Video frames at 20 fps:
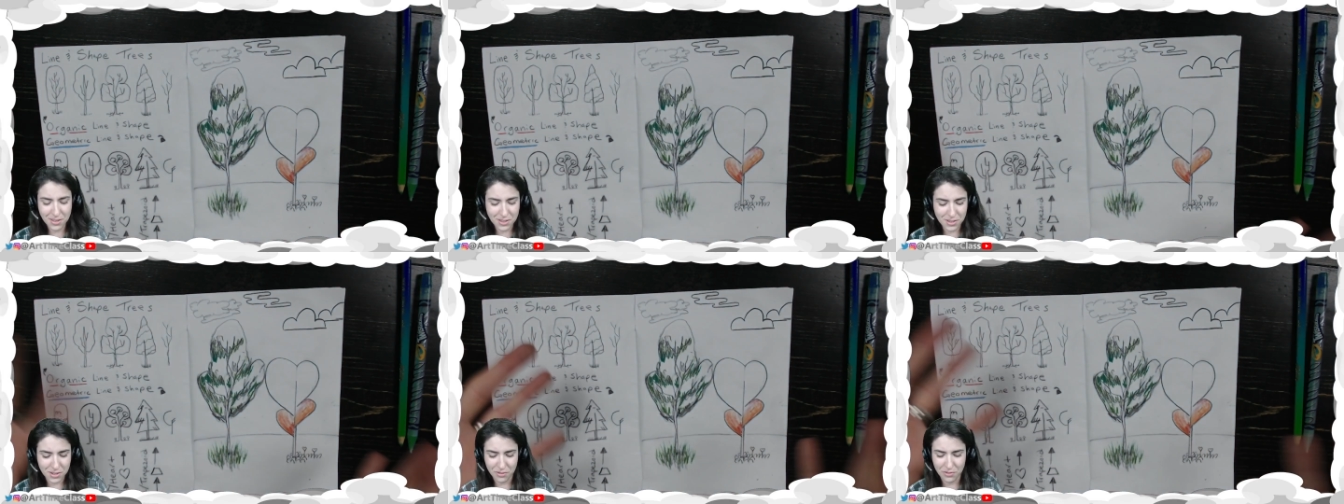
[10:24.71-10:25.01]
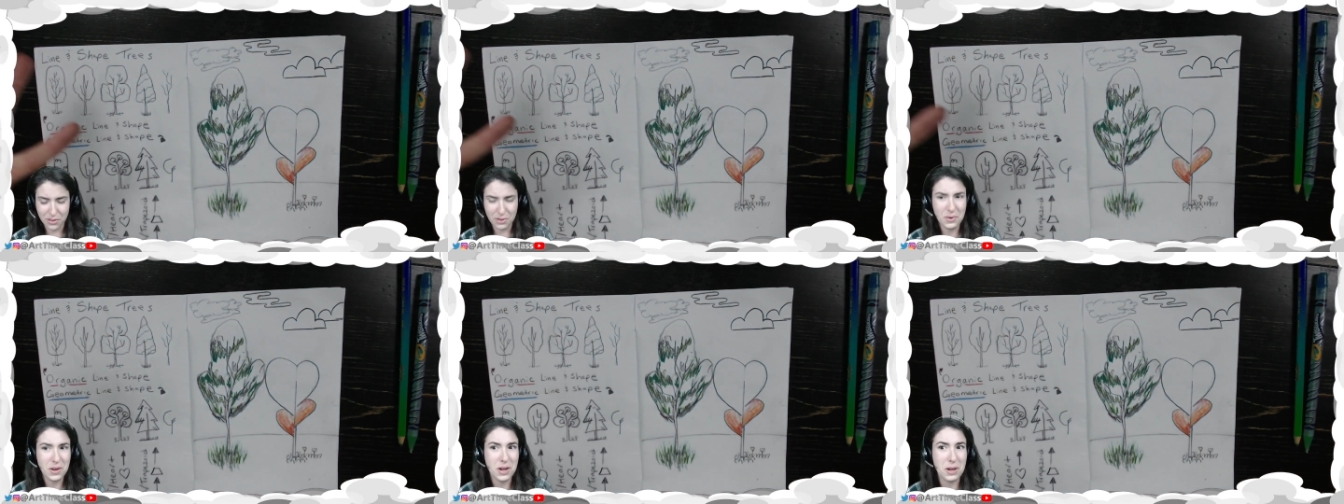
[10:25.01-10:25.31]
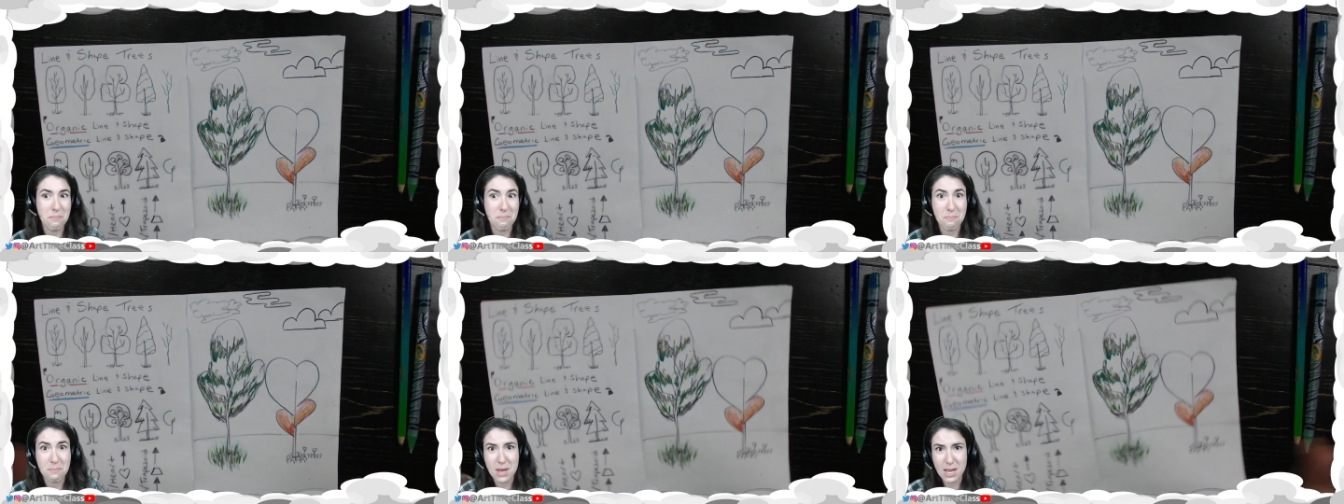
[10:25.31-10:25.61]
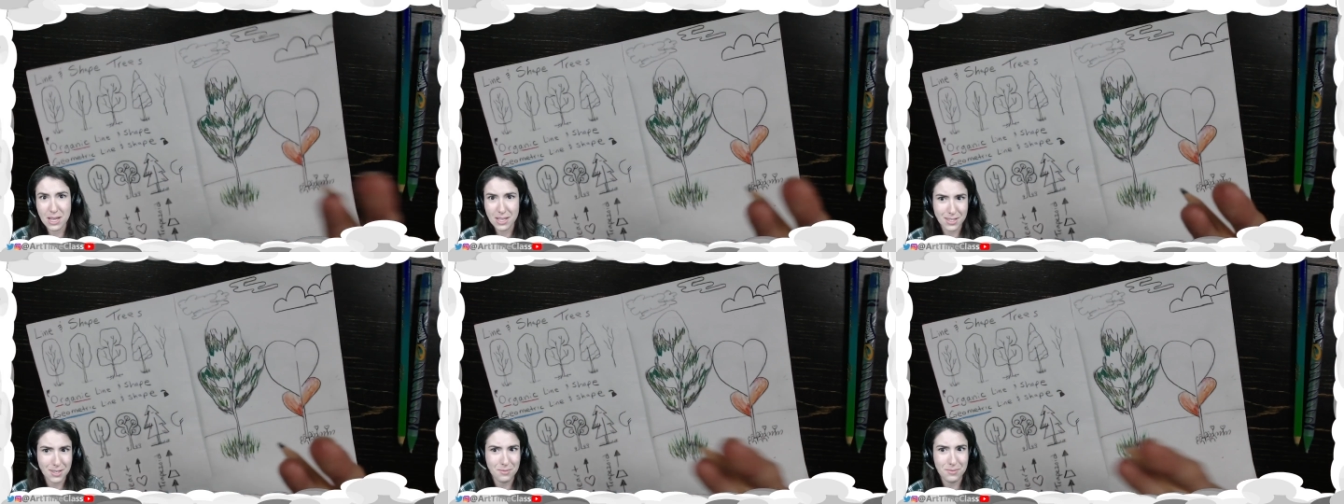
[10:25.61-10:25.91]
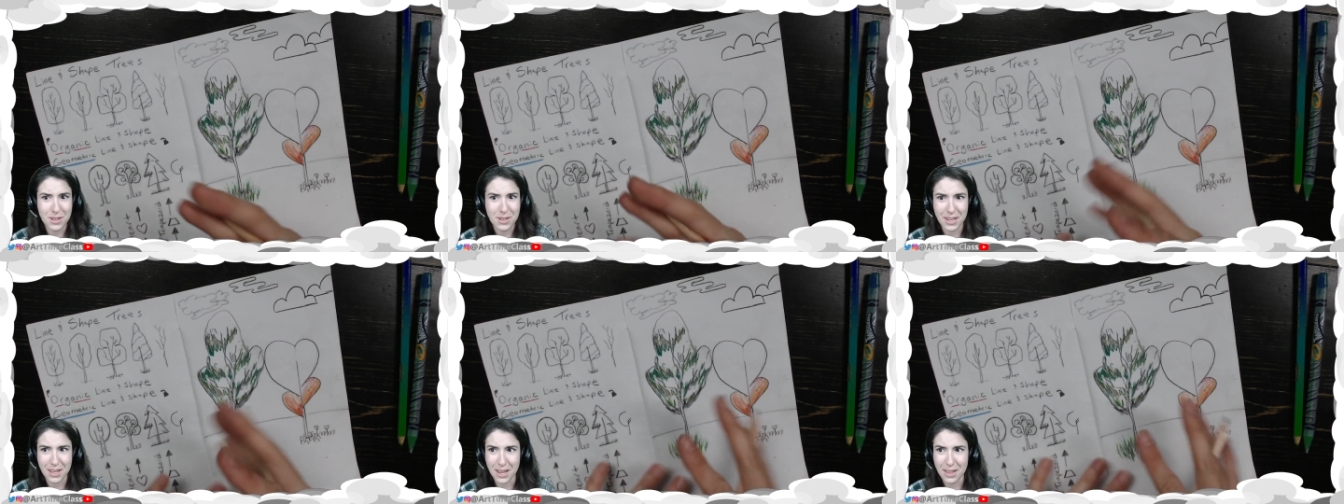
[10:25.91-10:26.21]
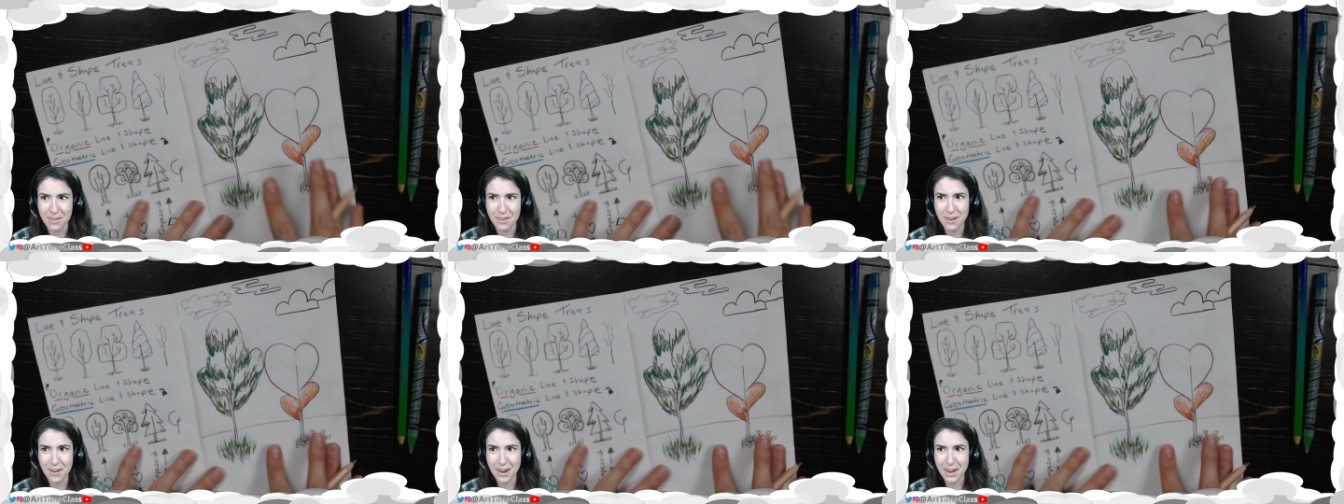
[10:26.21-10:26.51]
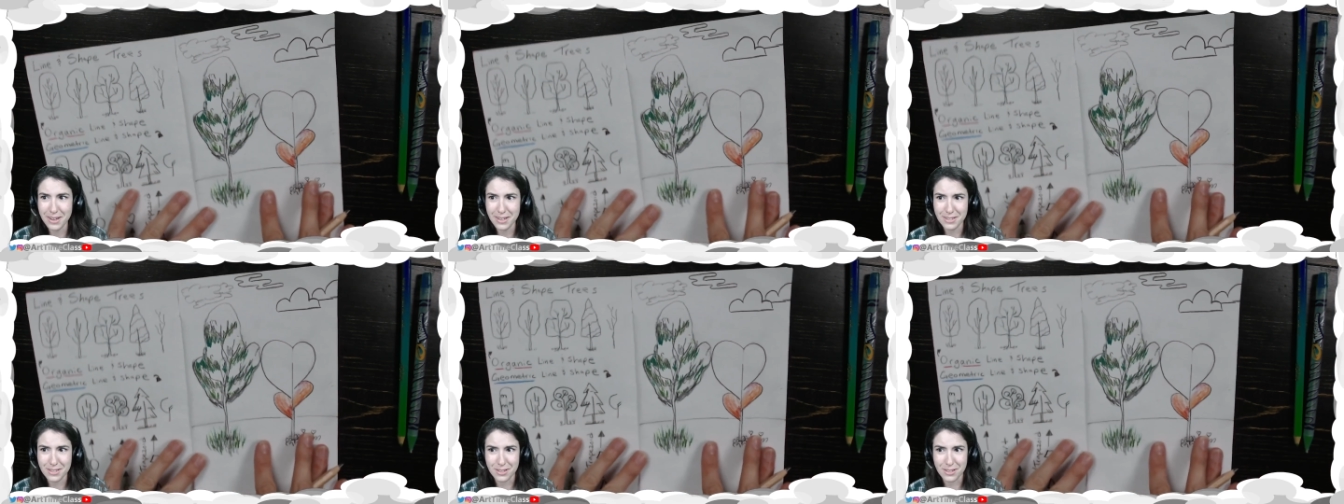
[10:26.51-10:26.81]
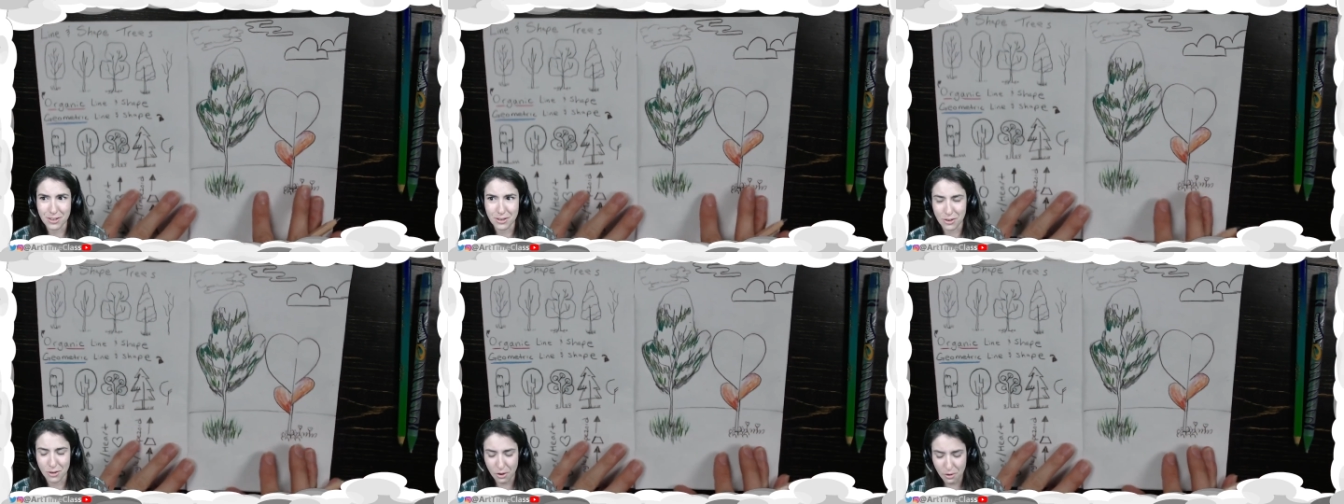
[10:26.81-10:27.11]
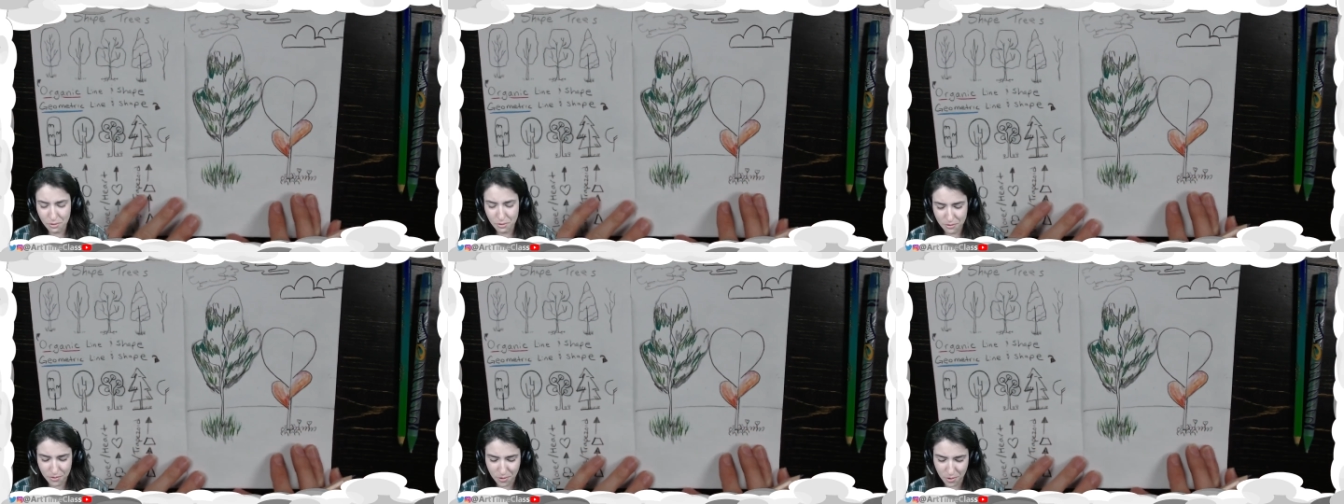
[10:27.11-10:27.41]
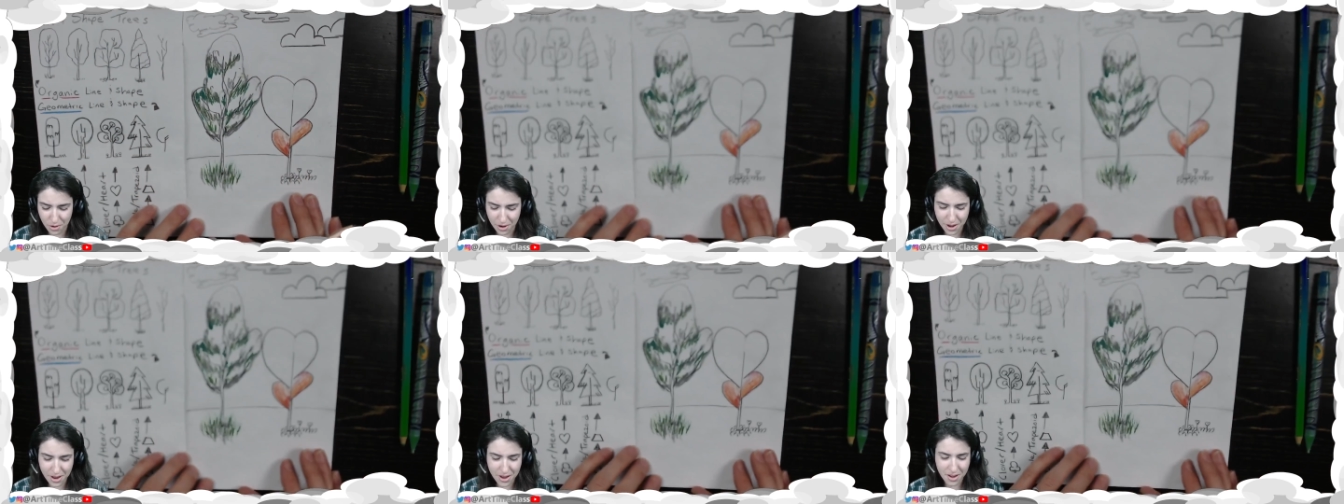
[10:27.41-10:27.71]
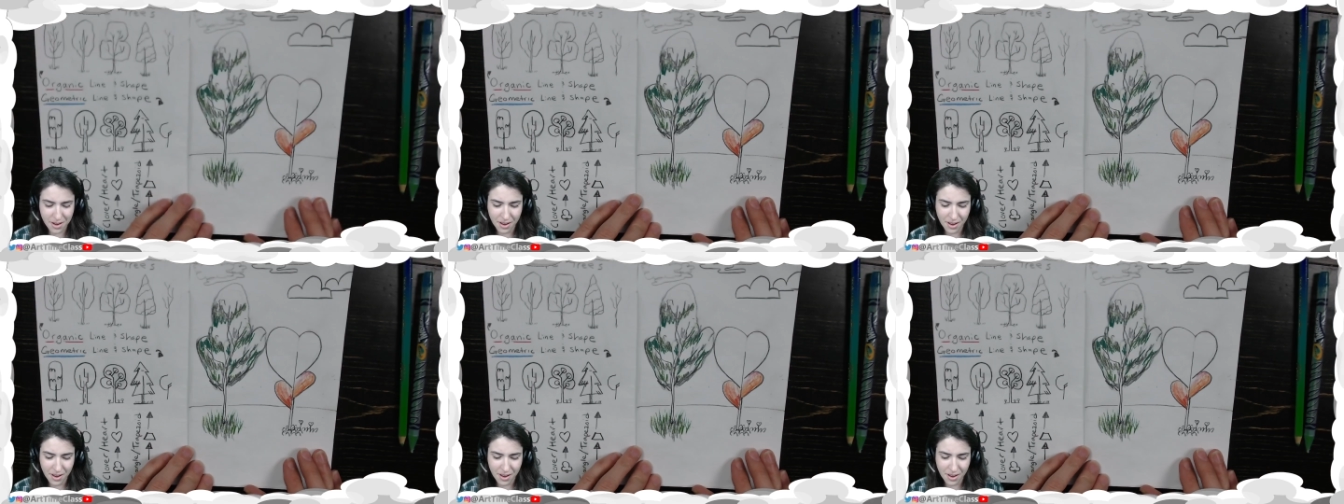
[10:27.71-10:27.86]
So if you want to mix them together, guys, go for it.